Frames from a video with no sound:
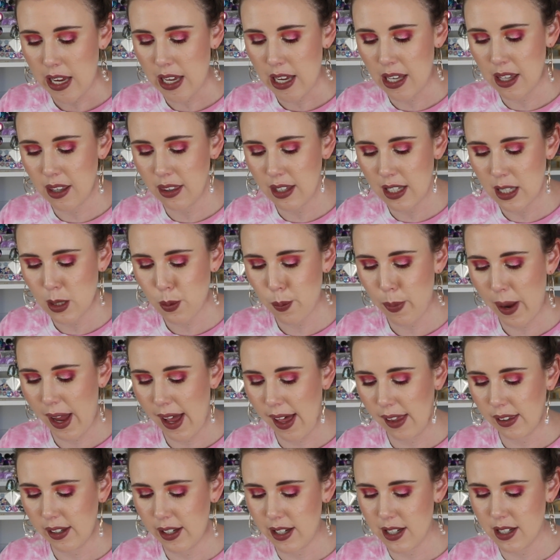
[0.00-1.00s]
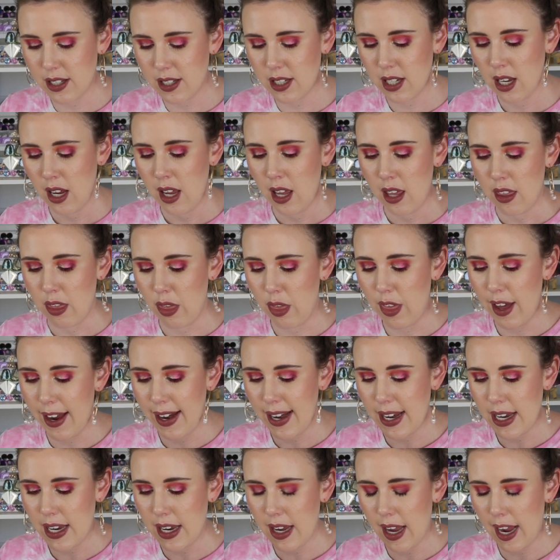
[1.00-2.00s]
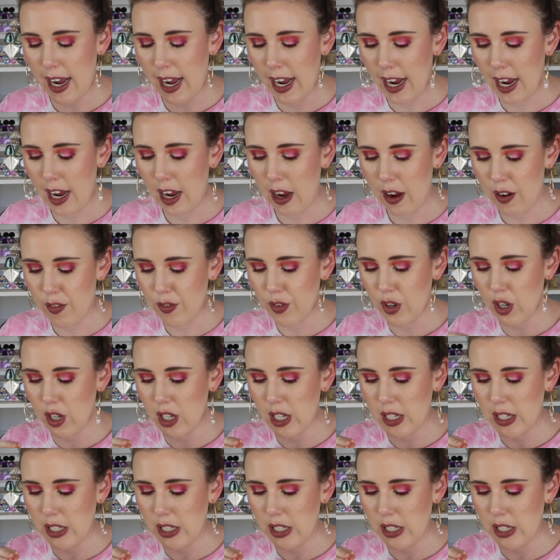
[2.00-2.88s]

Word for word: In this palette, they have